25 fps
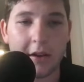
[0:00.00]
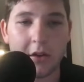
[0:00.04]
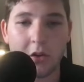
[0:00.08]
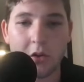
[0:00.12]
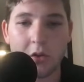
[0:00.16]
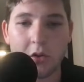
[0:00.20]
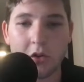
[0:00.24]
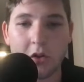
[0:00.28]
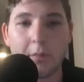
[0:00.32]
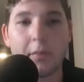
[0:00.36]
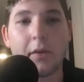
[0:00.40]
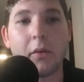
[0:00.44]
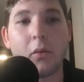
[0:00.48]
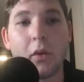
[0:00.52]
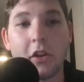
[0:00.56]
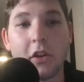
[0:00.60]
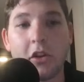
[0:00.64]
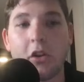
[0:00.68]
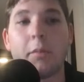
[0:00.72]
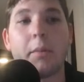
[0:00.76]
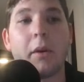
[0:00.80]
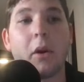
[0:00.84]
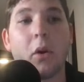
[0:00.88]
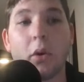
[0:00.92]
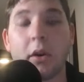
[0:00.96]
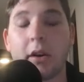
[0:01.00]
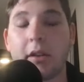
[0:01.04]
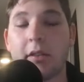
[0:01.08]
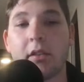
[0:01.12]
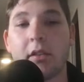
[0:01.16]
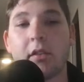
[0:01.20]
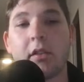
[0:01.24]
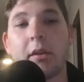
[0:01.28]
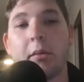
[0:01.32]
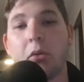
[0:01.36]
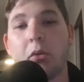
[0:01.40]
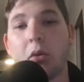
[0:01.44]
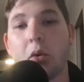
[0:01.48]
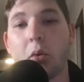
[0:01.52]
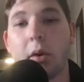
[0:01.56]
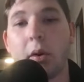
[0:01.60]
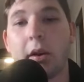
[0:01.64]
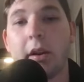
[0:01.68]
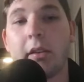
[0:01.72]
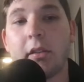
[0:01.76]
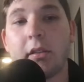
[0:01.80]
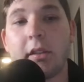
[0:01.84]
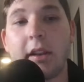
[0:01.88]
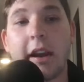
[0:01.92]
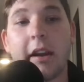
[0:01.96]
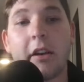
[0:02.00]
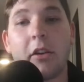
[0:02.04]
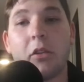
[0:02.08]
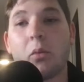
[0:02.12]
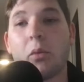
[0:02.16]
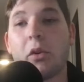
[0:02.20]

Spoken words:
We should be holding this team to a winning standard.